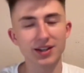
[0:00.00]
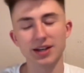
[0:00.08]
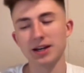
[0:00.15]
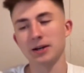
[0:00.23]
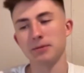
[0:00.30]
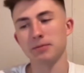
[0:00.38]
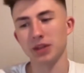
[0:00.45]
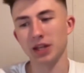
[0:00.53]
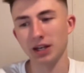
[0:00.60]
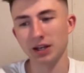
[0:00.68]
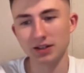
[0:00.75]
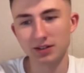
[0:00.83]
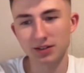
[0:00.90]

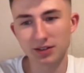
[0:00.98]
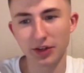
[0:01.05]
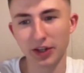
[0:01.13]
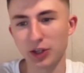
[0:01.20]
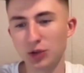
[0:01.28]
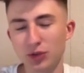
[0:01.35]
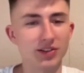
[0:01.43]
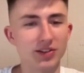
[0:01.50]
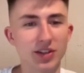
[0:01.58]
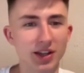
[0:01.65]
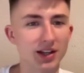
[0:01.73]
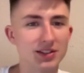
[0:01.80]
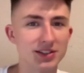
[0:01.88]
And like you said,
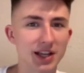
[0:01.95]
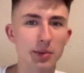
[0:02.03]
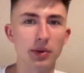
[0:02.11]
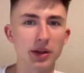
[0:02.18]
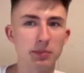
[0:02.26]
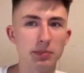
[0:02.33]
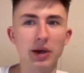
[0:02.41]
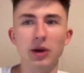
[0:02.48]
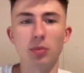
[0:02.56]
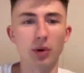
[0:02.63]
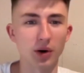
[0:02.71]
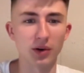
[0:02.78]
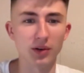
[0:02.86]
tennis, I play
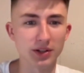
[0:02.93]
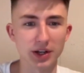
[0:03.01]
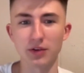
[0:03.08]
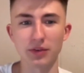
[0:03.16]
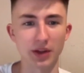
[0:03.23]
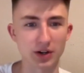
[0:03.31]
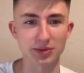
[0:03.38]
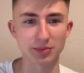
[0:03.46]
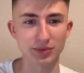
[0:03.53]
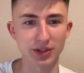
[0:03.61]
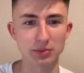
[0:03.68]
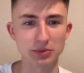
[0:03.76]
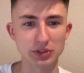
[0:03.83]
pickleball here and there
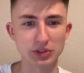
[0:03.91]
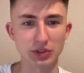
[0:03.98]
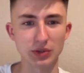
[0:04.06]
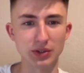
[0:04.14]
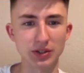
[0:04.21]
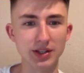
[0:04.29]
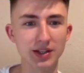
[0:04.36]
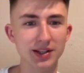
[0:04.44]
sometimes too.